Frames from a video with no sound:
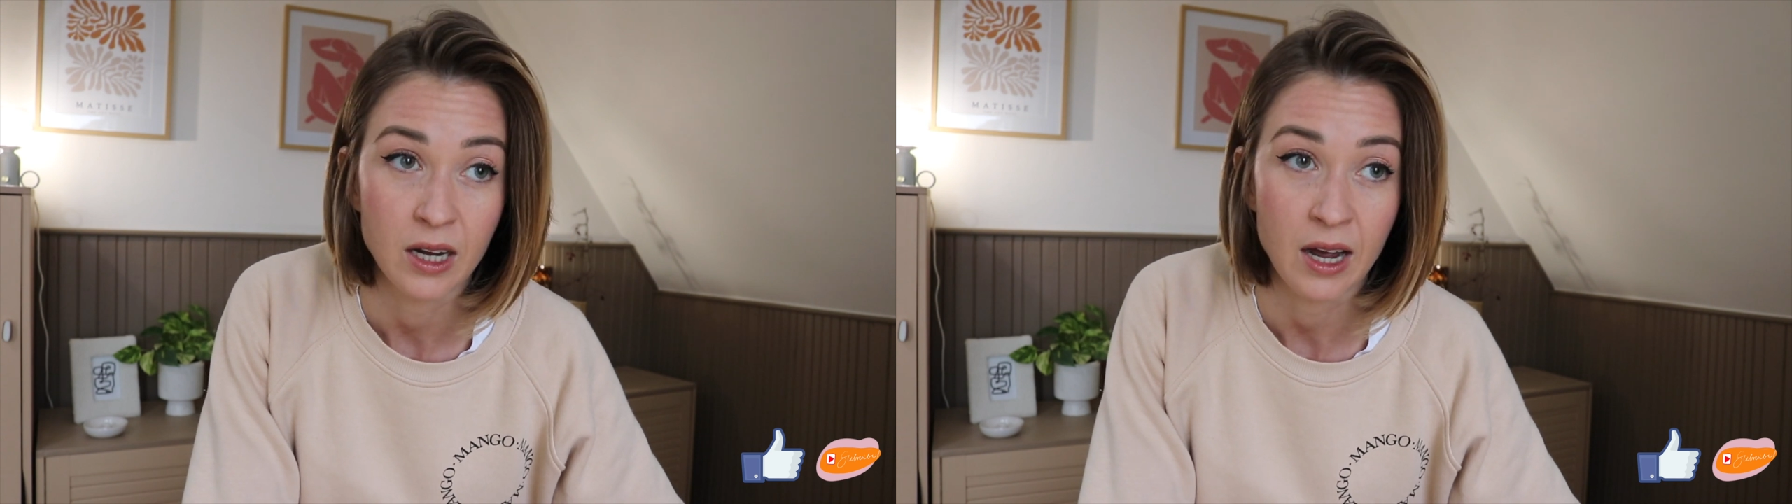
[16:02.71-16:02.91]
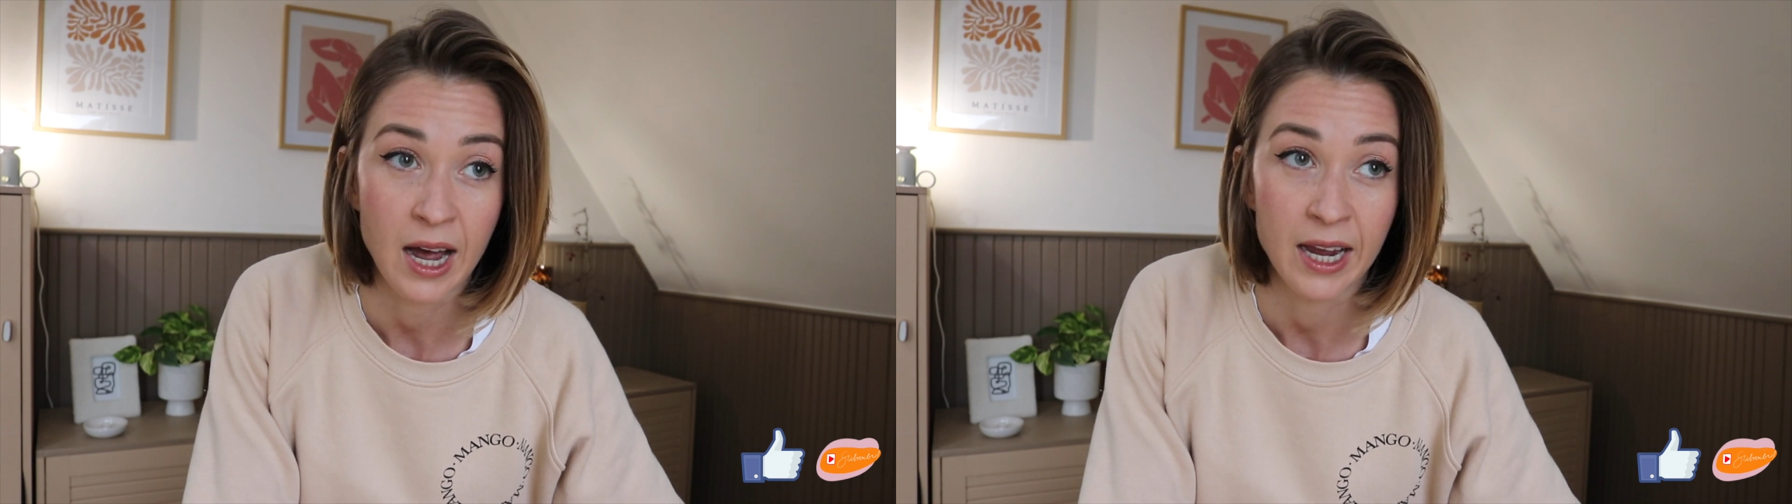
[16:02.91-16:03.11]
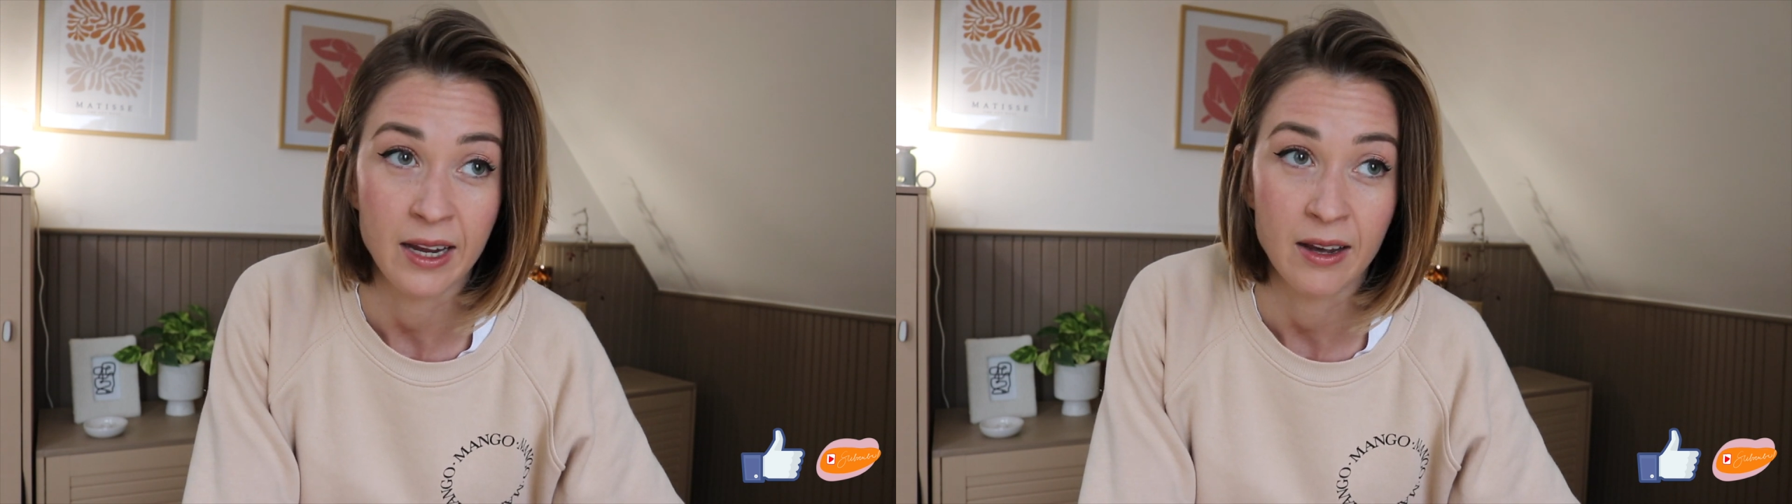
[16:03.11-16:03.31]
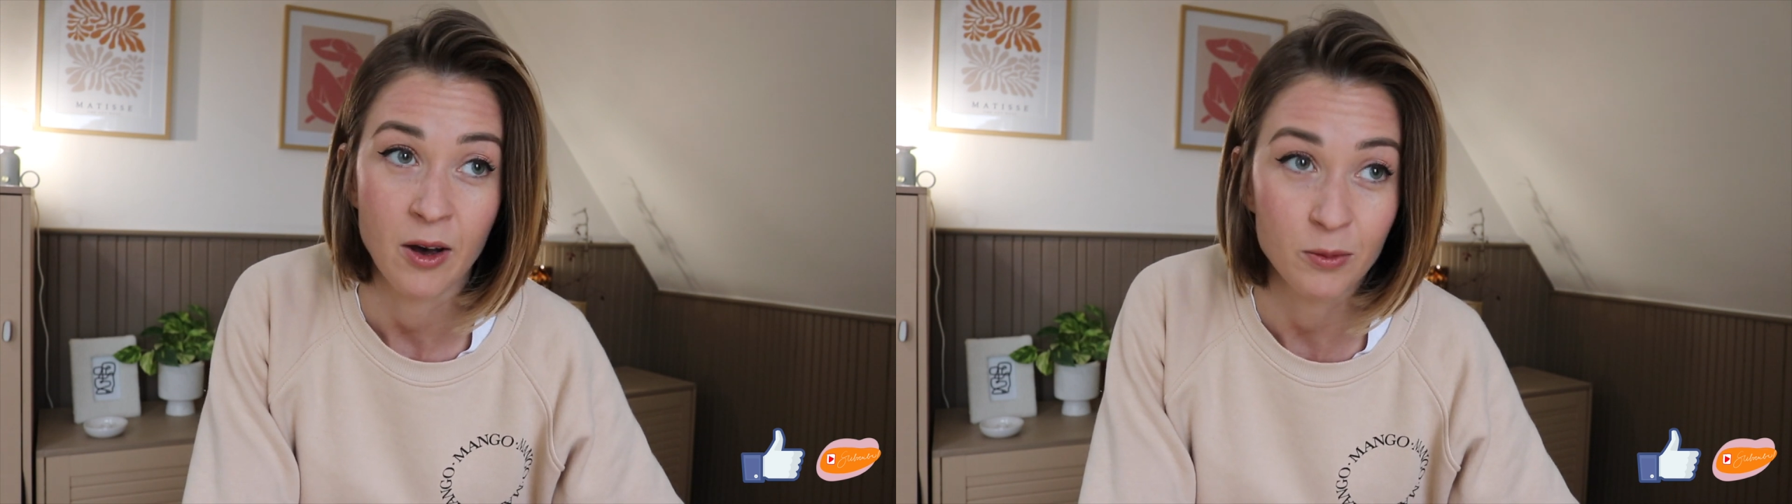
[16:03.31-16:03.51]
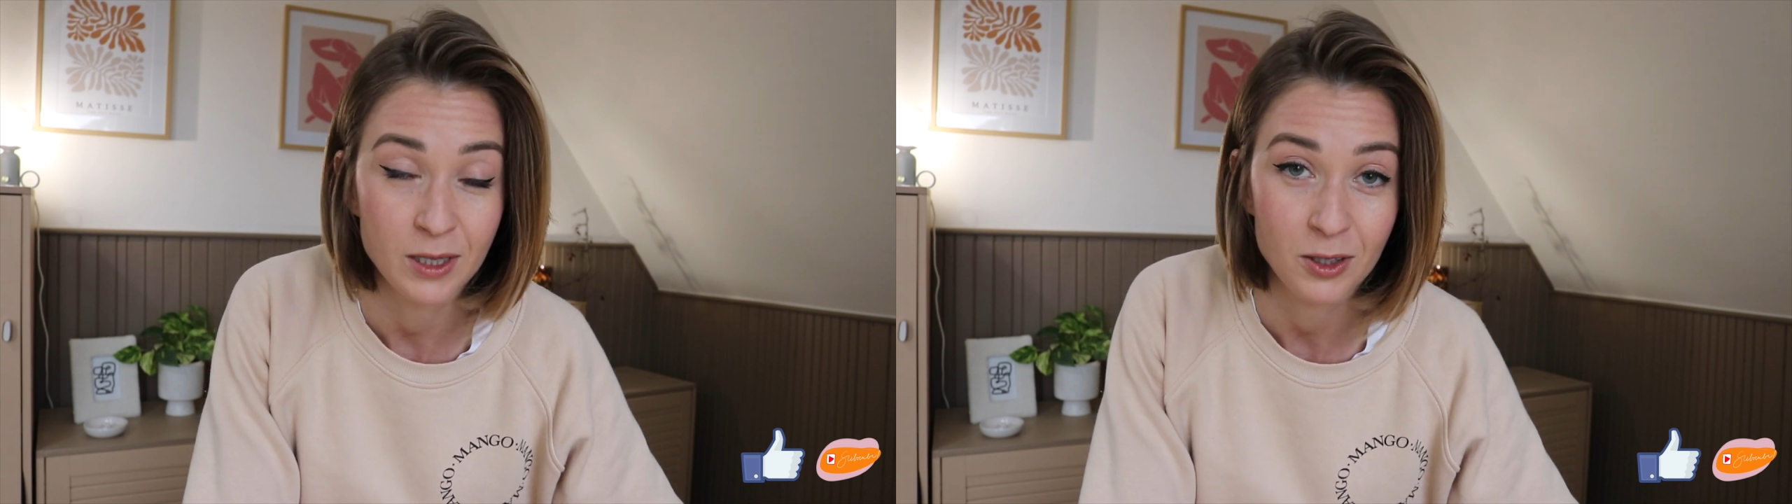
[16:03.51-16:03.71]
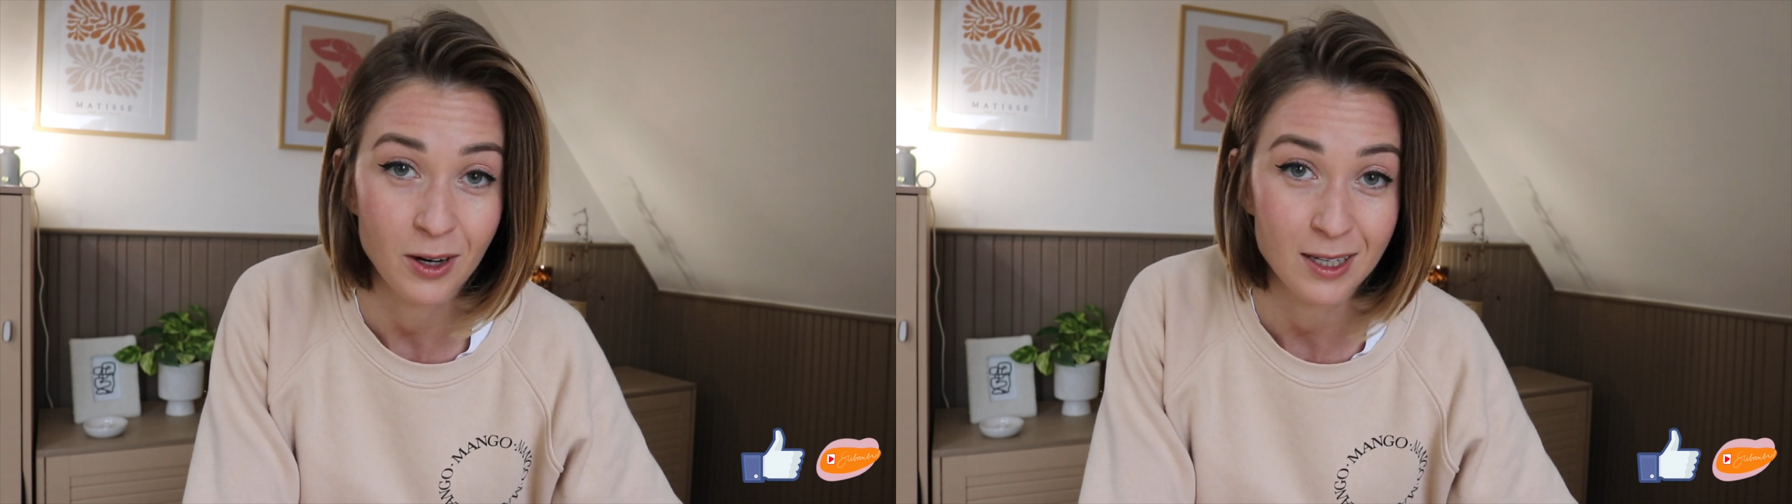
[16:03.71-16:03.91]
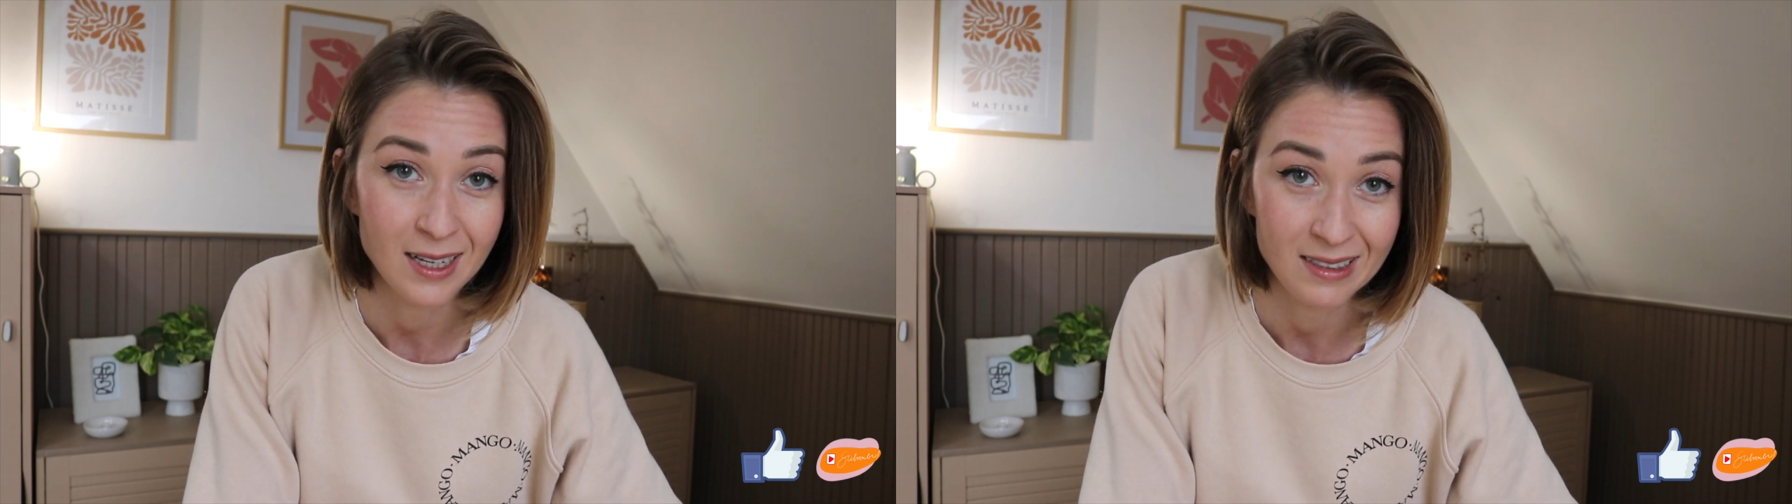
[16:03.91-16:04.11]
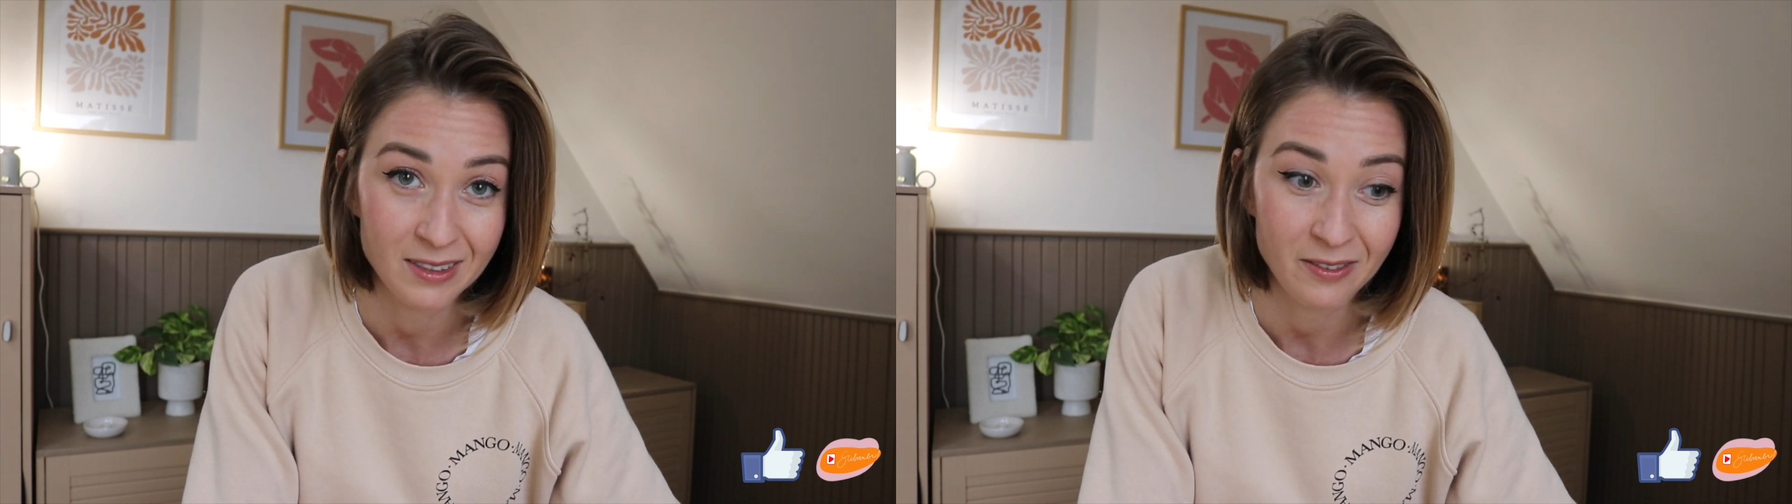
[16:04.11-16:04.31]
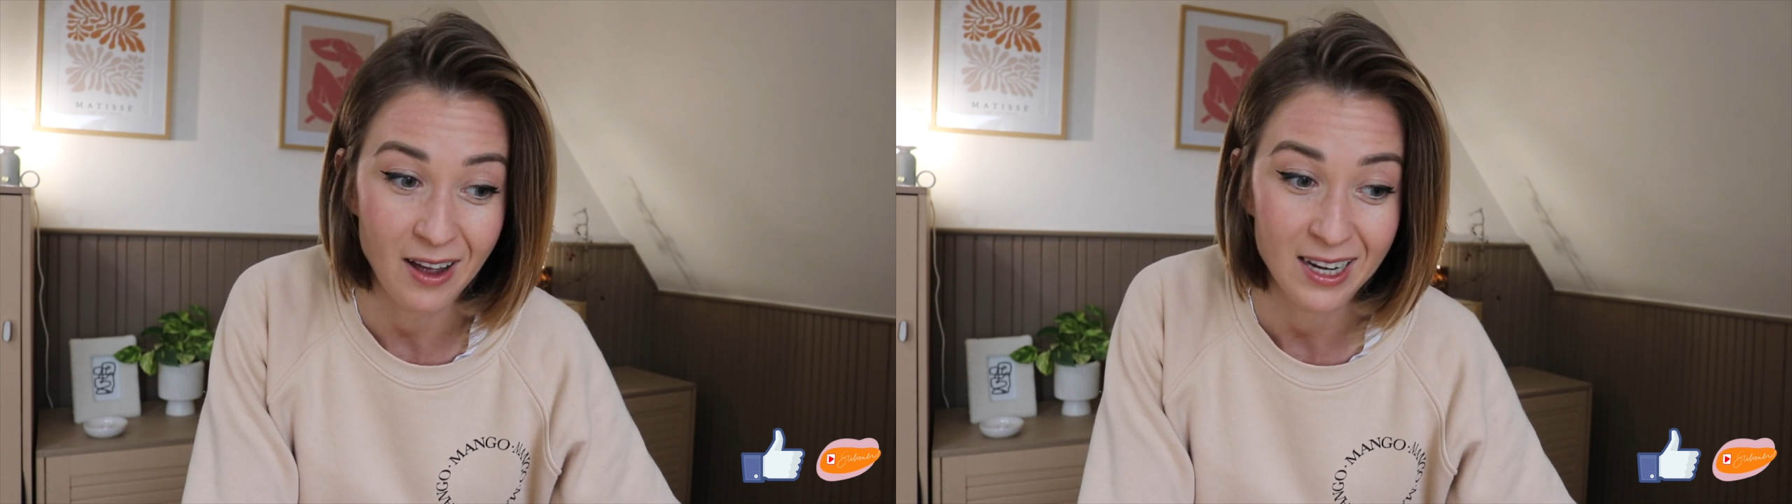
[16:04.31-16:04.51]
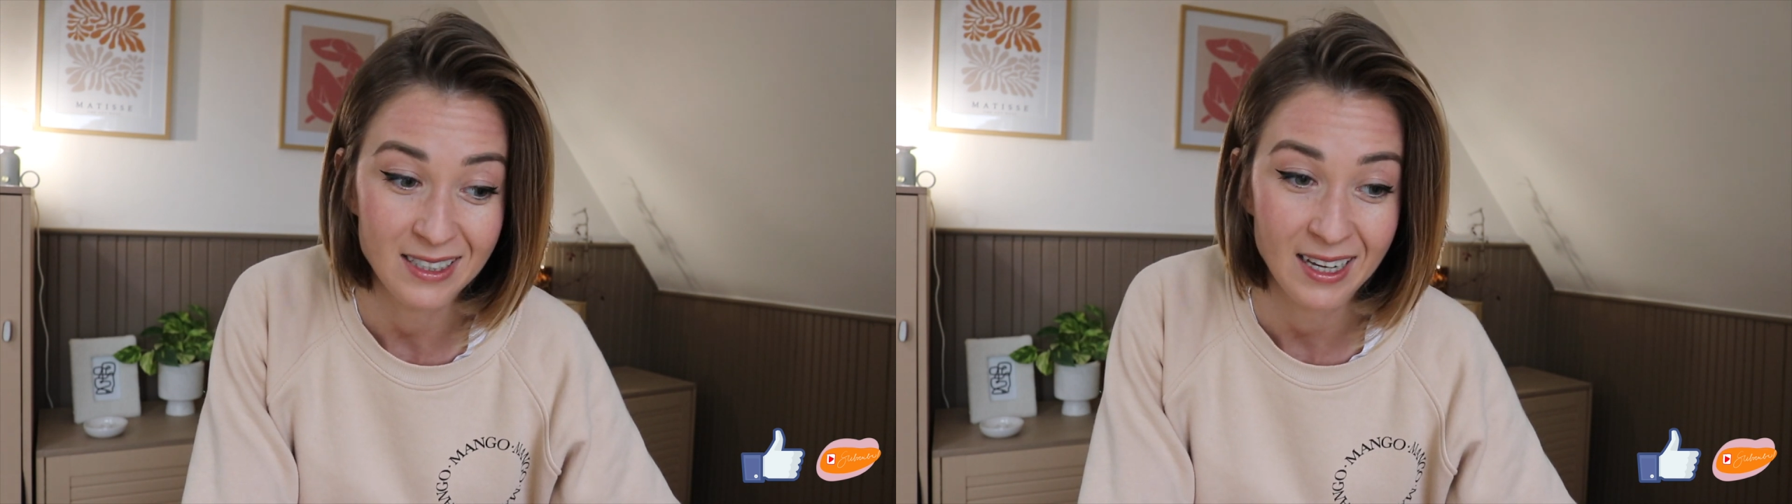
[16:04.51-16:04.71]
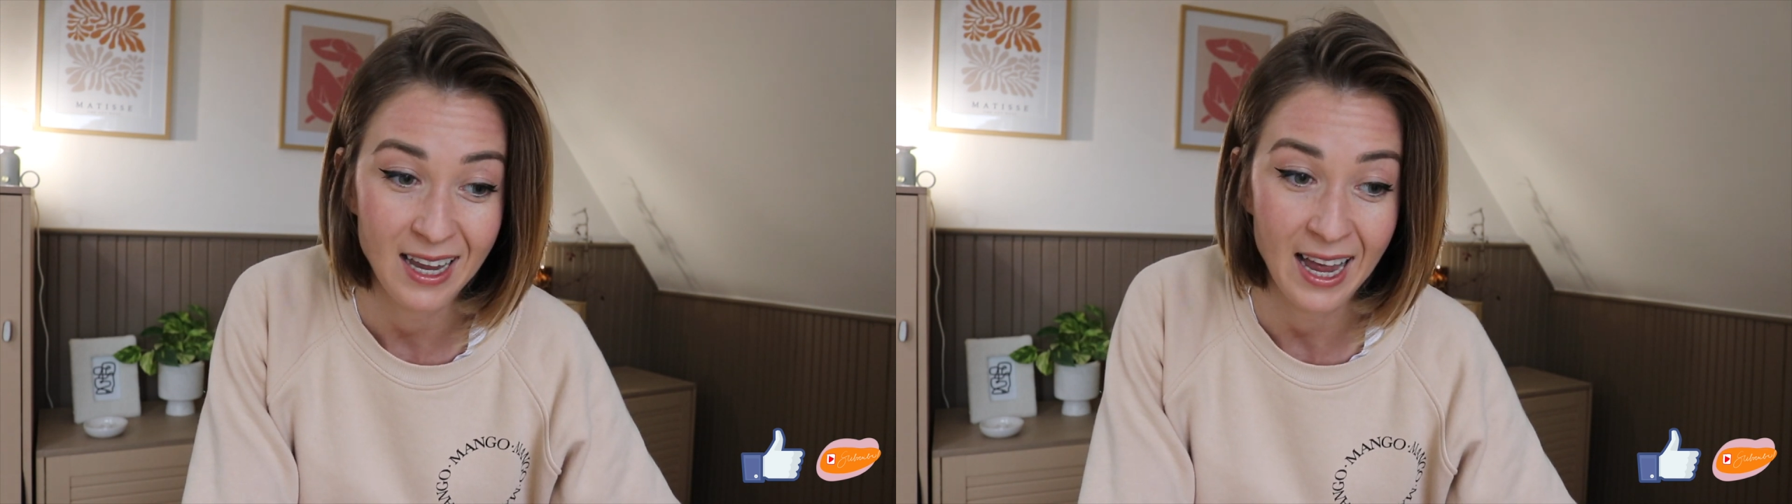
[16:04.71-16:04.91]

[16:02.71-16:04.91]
I hope that you are satisfied,